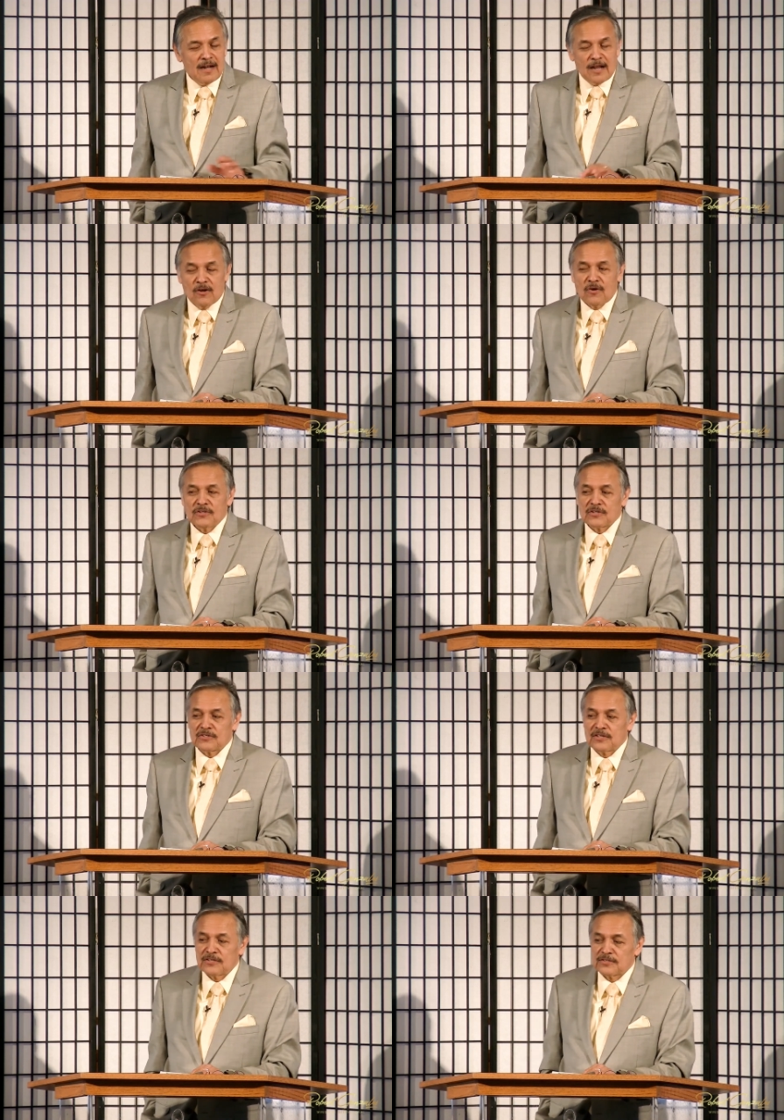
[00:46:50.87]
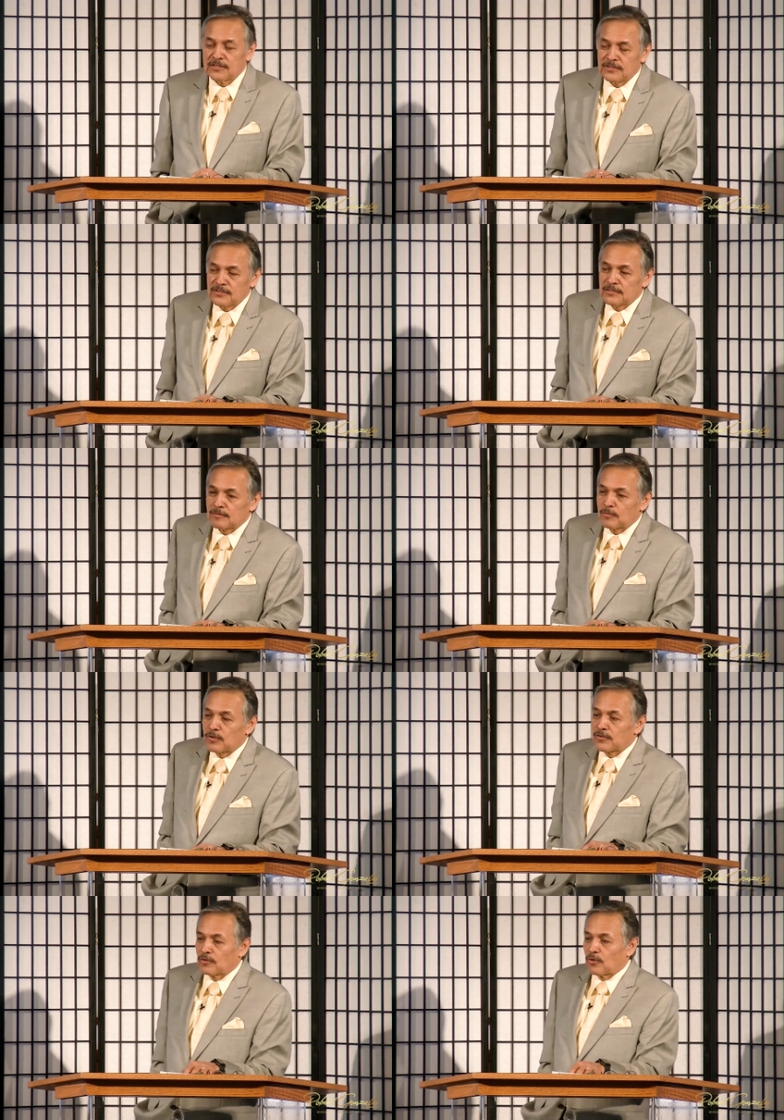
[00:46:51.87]
Now notice this is the
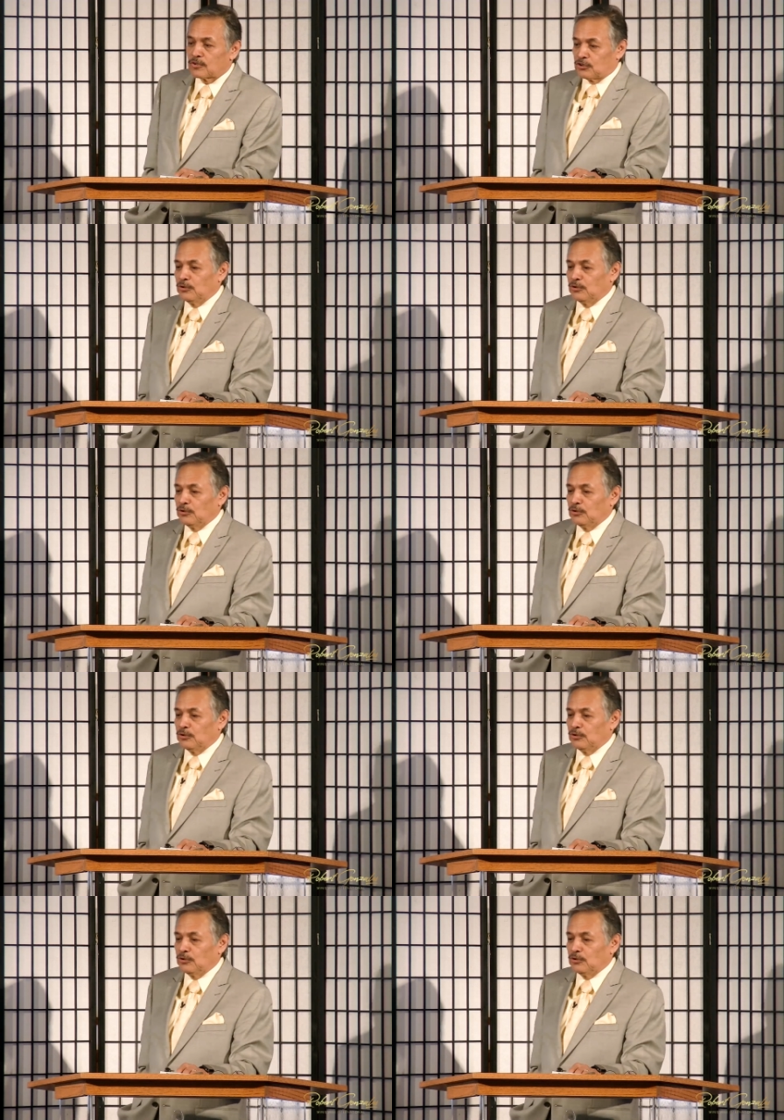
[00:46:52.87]
word of the Lord